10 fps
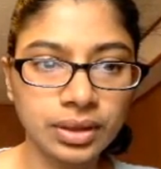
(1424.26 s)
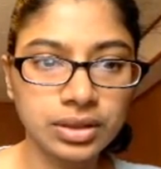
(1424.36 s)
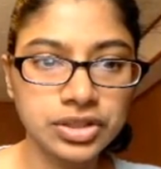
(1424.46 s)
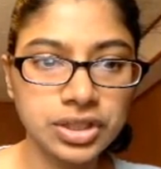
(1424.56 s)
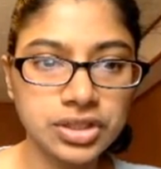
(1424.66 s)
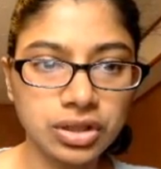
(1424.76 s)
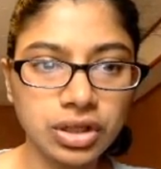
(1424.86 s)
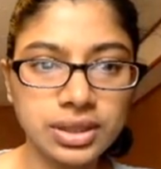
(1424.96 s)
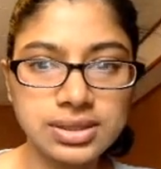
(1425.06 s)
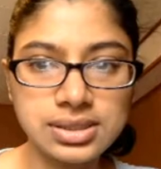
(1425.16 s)
look
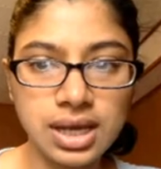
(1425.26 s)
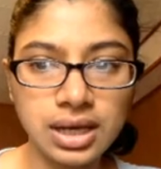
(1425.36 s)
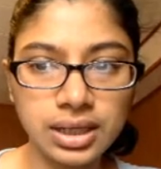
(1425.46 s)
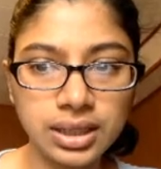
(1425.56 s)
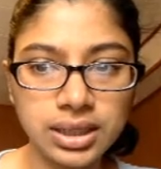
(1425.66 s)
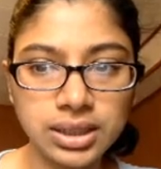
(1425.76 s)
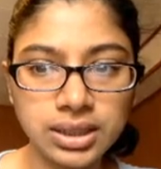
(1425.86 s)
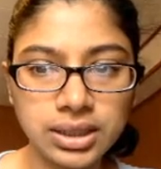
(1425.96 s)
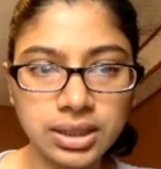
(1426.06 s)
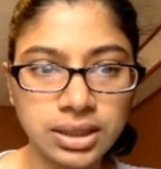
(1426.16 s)
inside.
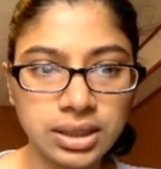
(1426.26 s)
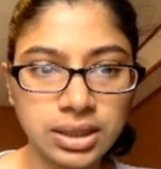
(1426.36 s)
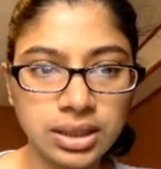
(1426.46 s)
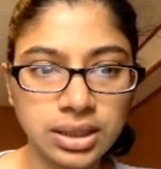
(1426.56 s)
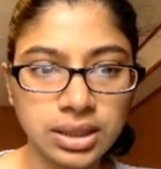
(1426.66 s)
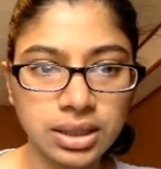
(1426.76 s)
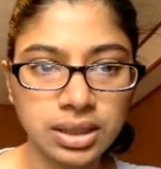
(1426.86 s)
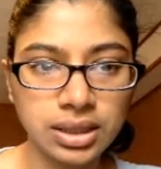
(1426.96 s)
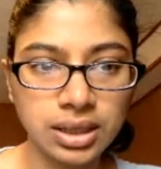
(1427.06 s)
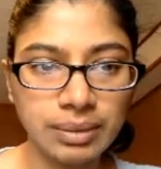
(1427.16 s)

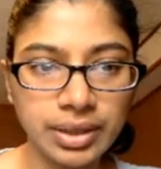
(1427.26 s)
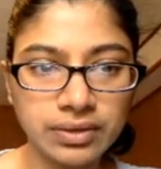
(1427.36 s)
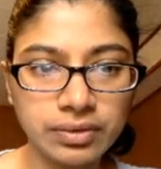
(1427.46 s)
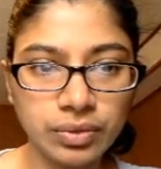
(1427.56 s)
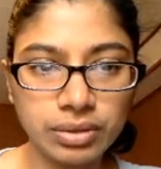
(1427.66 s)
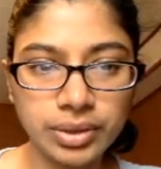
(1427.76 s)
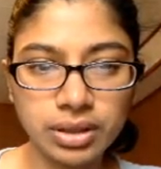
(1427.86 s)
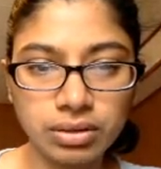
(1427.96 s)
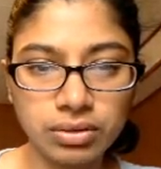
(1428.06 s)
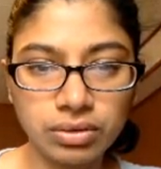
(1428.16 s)
I might even want to make it a
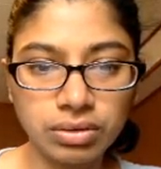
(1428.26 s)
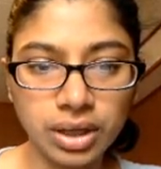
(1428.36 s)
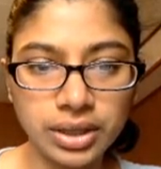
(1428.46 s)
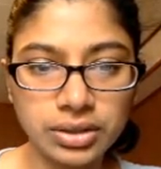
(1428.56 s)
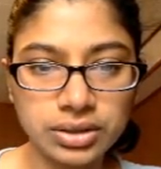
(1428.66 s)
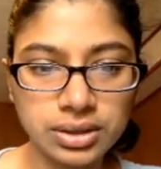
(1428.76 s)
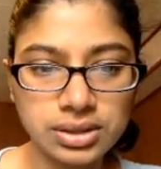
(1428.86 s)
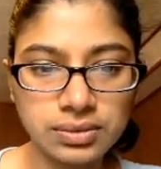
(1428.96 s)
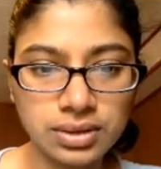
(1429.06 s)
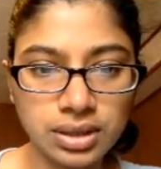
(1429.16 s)
little lighter. Let's see
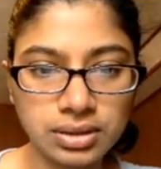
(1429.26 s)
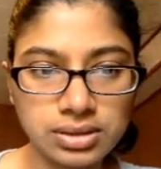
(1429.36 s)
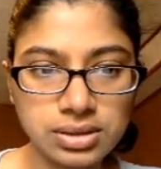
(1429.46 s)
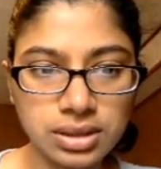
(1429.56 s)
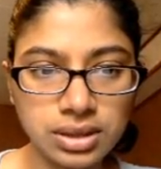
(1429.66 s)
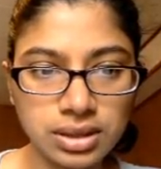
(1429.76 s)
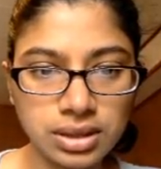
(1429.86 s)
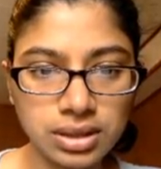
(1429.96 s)
what that looks like.